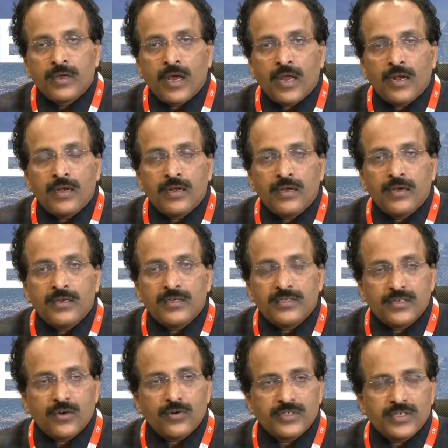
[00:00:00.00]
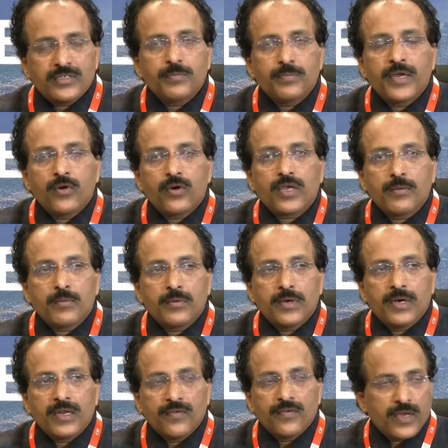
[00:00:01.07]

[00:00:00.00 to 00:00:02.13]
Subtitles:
And it's not just payload capability,